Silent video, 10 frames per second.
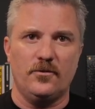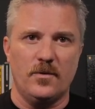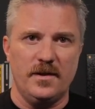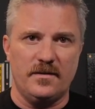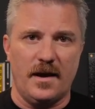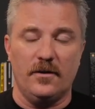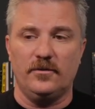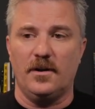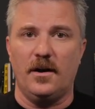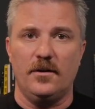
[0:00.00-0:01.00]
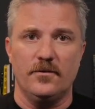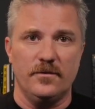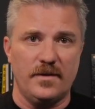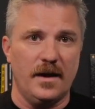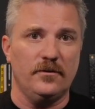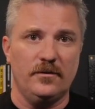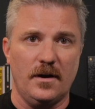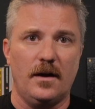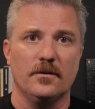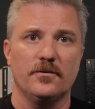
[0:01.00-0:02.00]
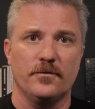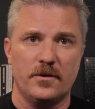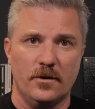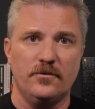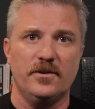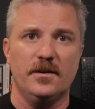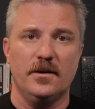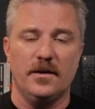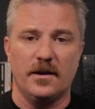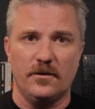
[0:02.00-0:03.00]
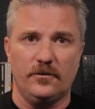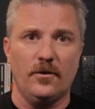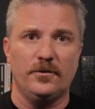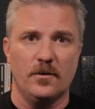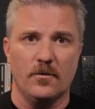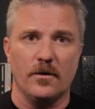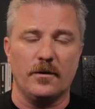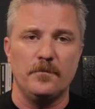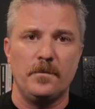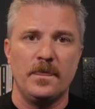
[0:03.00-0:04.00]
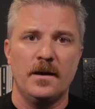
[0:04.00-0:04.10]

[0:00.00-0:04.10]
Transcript: $20,000, $100,000 for coaching and consulting work